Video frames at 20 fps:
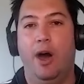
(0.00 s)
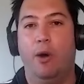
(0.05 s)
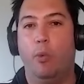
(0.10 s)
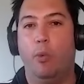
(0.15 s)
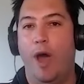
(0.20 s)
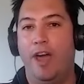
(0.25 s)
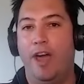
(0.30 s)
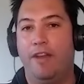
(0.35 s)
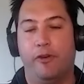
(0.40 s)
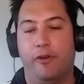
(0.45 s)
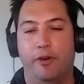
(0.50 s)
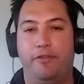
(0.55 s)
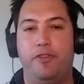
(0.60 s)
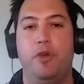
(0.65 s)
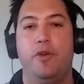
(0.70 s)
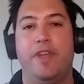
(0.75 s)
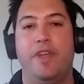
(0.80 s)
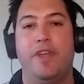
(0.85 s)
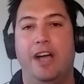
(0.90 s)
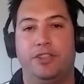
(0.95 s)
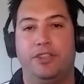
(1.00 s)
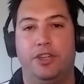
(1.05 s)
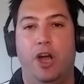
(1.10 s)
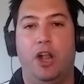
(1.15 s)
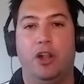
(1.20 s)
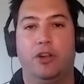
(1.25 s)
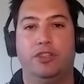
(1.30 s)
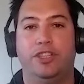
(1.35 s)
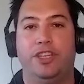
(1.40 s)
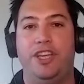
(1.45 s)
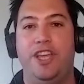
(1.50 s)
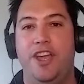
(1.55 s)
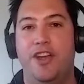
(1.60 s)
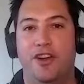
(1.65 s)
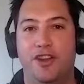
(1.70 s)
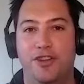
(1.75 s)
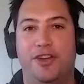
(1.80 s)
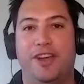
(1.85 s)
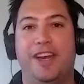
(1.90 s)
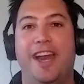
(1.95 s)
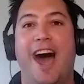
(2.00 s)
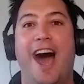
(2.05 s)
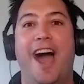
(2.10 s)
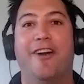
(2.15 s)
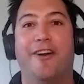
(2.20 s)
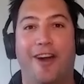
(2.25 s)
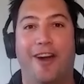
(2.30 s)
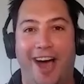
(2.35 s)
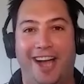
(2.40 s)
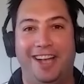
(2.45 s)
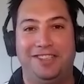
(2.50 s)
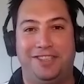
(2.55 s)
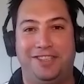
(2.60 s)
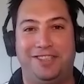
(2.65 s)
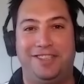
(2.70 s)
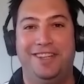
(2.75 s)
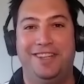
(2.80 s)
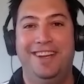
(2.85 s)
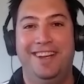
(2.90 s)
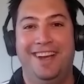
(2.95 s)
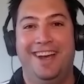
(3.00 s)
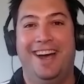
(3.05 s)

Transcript: When for a few $1,000s a year, you can hire us.